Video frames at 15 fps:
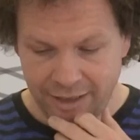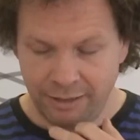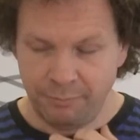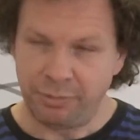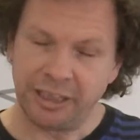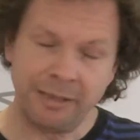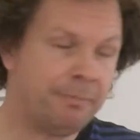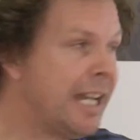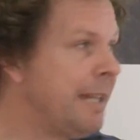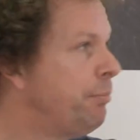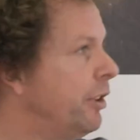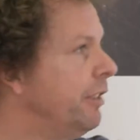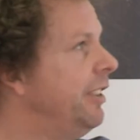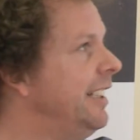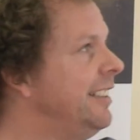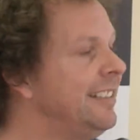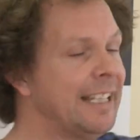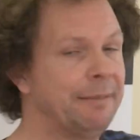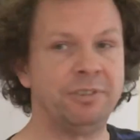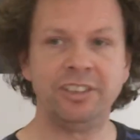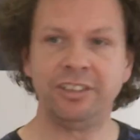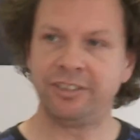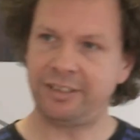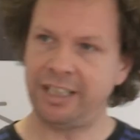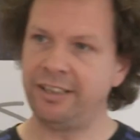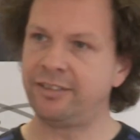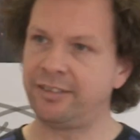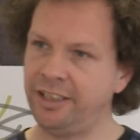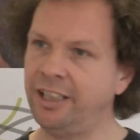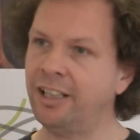But the main point with these examples
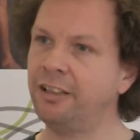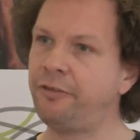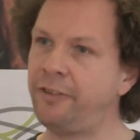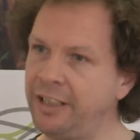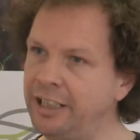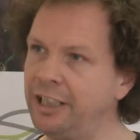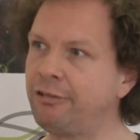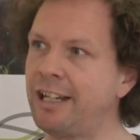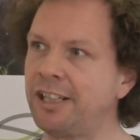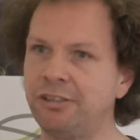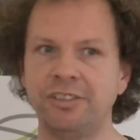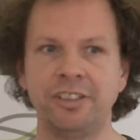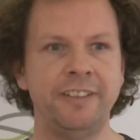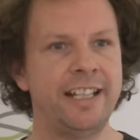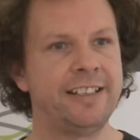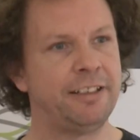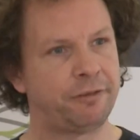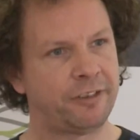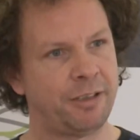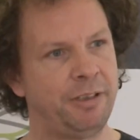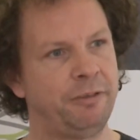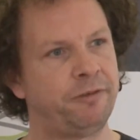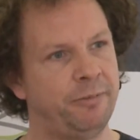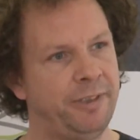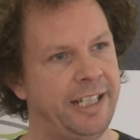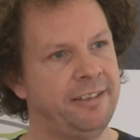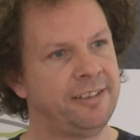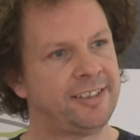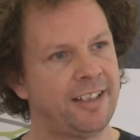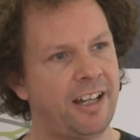is you know, thinking of grassroots, is it coming from the
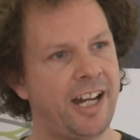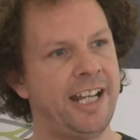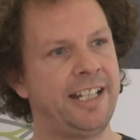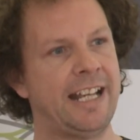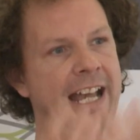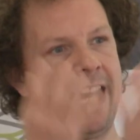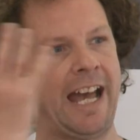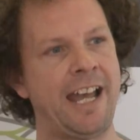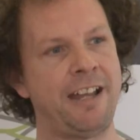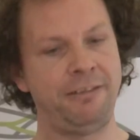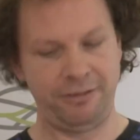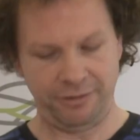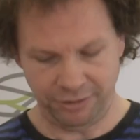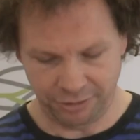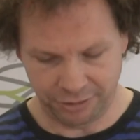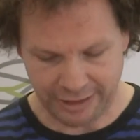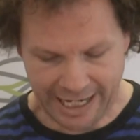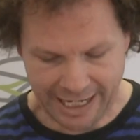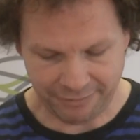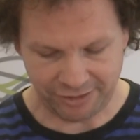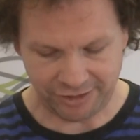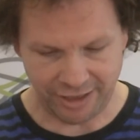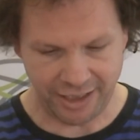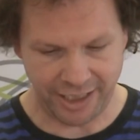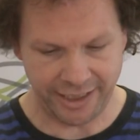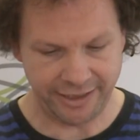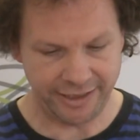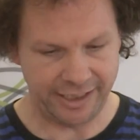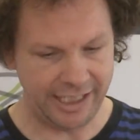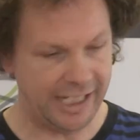inside out or
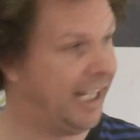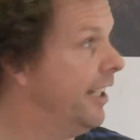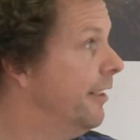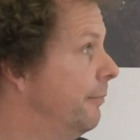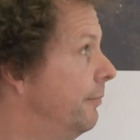outside in?